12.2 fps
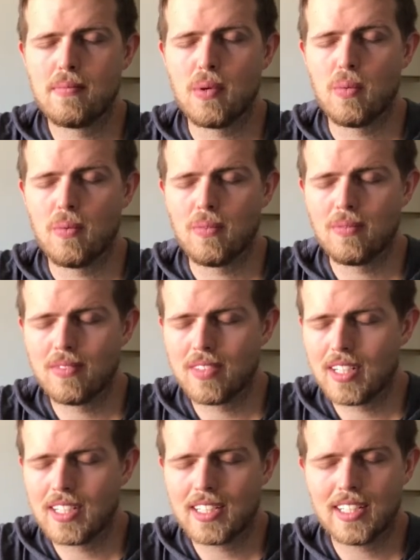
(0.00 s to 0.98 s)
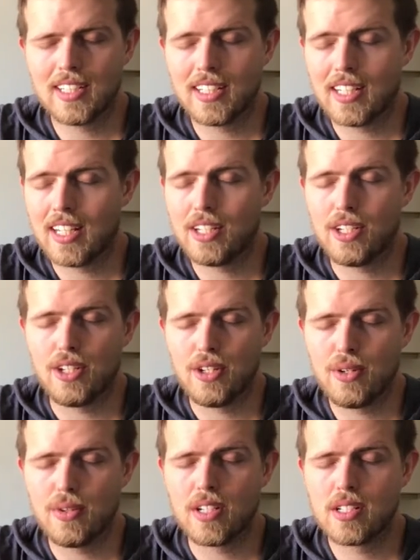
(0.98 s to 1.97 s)
But let
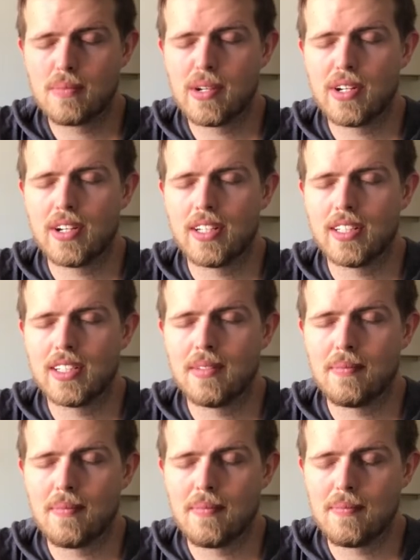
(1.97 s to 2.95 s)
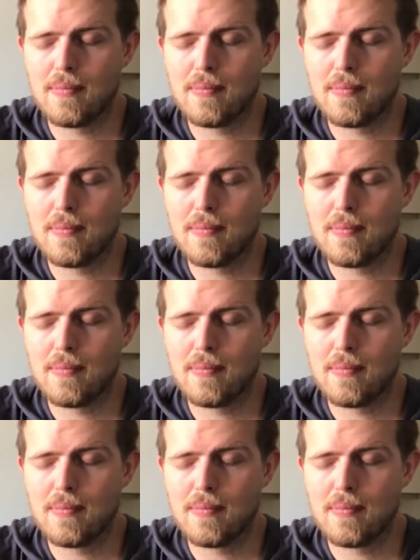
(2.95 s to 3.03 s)
you experience and